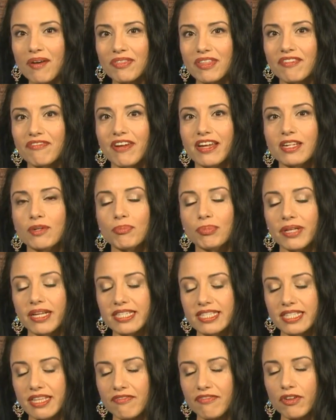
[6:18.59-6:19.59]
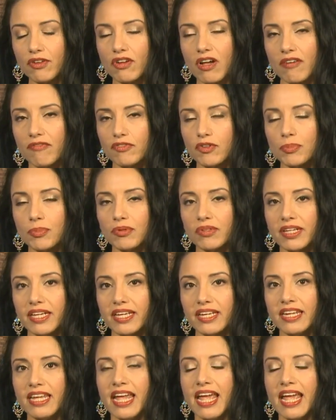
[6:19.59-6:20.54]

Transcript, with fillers: They find a place they feel comfortable in,